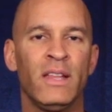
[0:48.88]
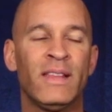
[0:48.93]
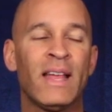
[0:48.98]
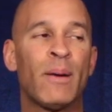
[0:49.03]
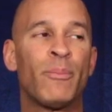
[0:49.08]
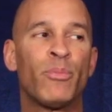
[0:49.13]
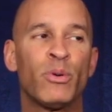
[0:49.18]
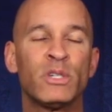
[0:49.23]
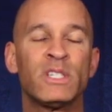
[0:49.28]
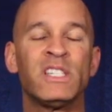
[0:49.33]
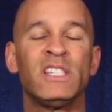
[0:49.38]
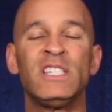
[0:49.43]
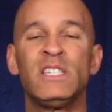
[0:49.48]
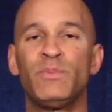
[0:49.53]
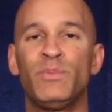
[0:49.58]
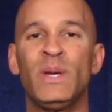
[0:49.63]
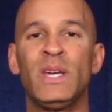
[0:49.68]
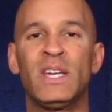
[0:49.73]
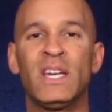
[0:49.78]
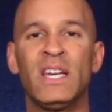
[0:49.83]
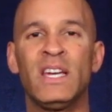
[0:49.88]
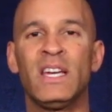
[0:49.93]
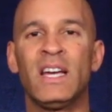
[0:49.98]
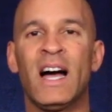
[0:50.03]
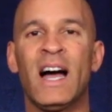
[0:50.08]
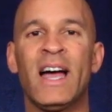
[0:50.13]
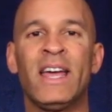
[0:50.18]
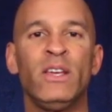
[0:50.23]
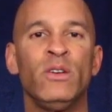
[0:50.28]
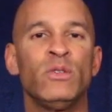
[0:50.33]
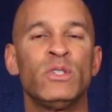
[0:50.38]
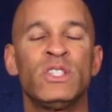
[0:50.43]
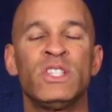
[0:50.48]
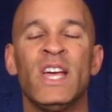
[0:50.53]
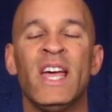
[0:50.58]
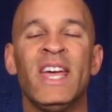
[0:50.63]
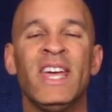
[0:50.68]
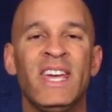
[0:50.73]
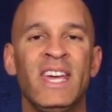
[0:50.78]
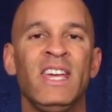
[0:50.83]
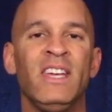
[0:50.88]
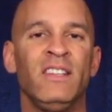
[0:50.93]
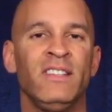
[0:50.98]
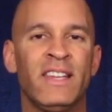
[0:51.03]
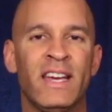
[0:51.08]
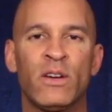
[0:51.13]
Now, personally speaking, I used to hate